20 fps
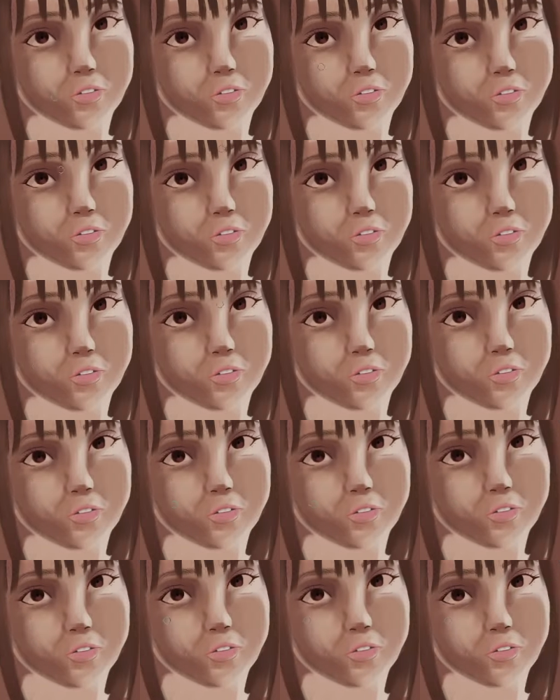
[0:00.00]
that her
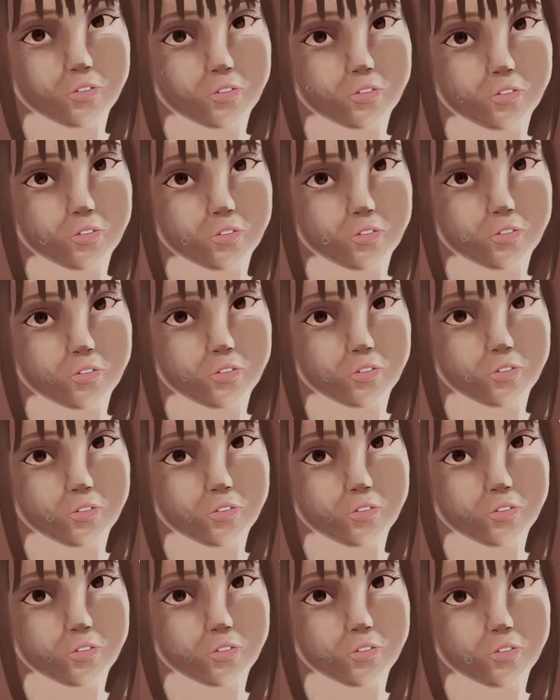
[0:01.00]
face is
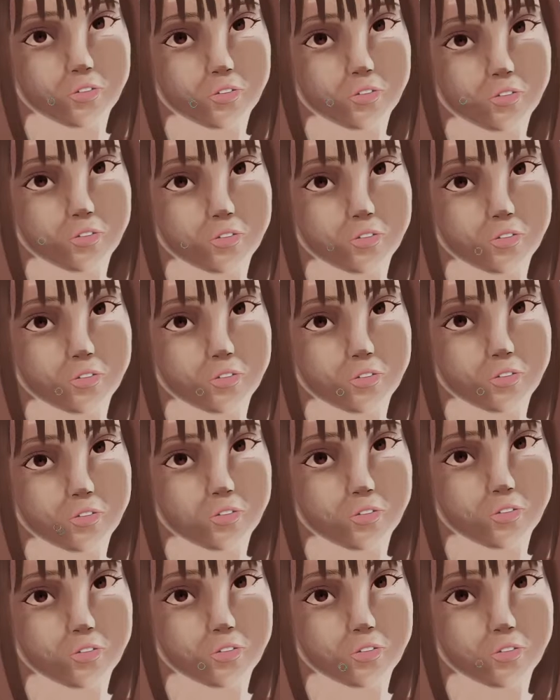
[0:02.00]

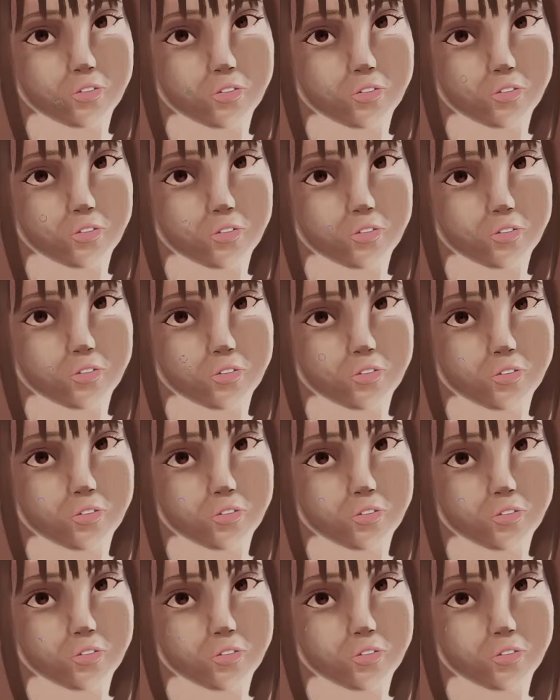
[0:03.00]
kind of going that way,